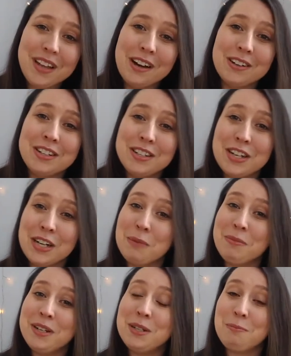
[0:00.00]
are
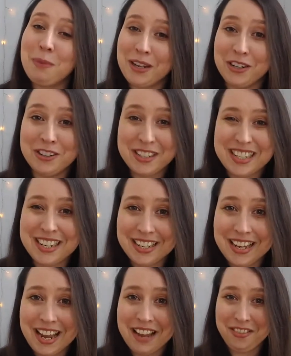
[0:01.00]
determined by your
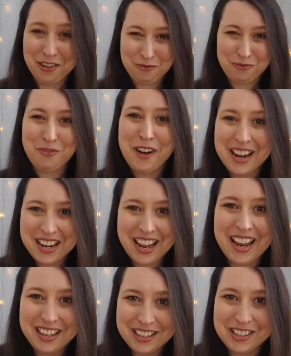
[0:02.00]
DNA. They're written
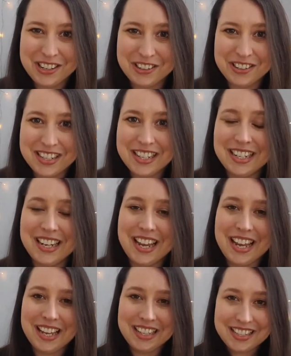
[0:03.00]
into your
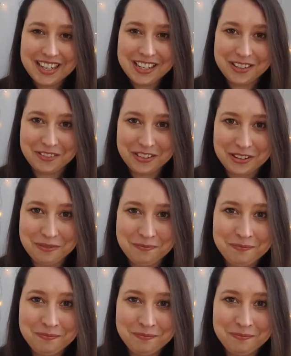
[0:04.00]
DNA inside of you.